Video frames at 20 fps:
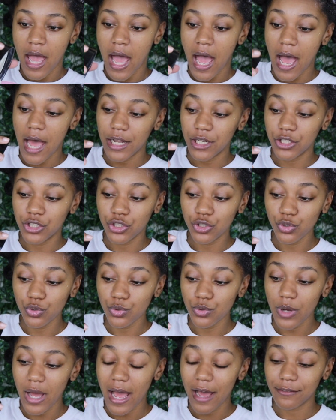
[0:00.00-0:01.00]
I
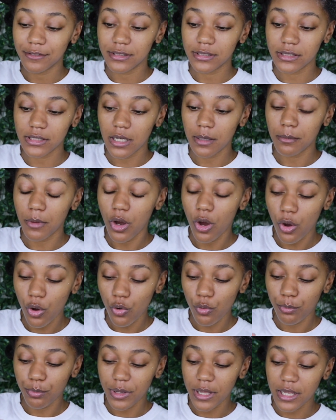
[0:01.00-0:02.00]
do have some
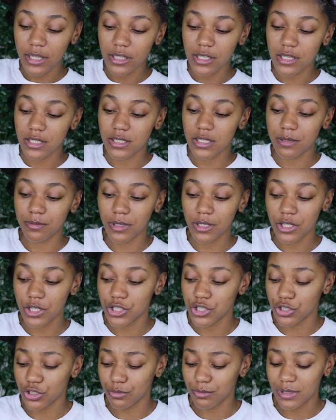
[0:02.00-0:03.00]
hope in this deep
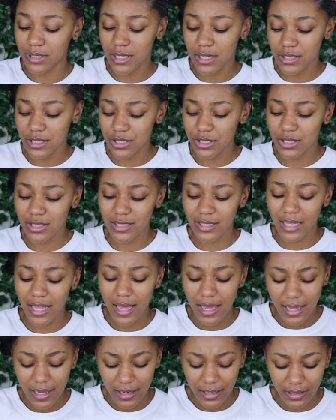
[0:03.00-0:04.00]
conditioner because it's just
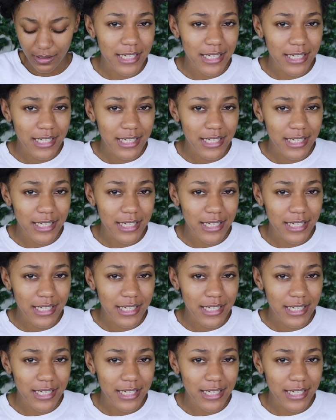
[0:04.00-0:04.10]
like